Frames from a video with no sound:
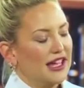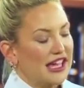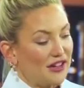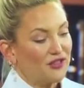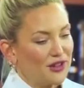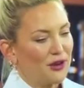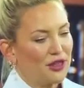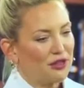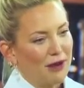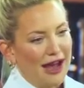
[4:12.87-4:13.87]
if they're
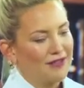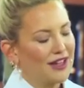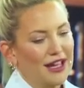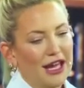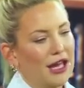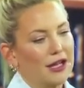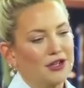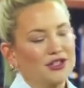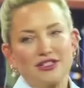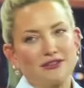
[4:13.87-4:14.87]
thriving, it
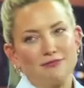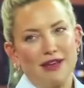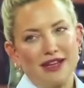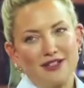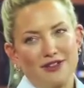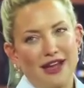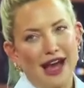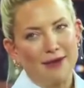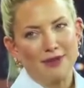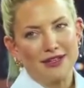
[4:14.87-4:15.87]
just makes you the
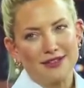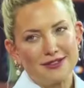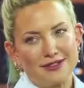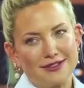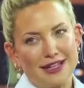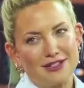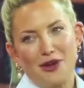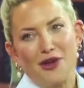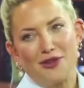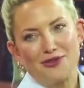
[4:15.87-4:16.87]
happiest. That's
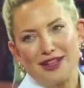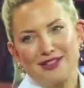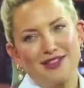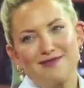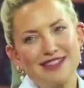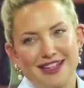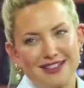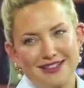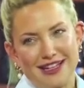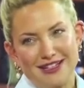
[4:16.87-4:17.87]
all. To me, that's
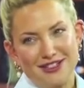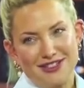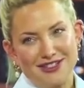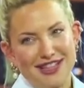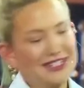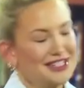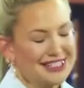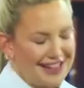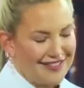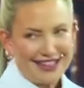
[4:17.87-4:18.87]
all for
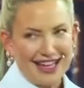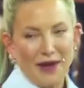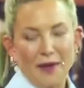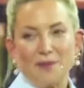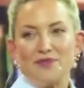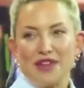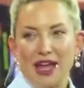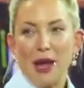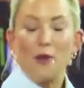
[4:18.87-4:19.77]
the mama,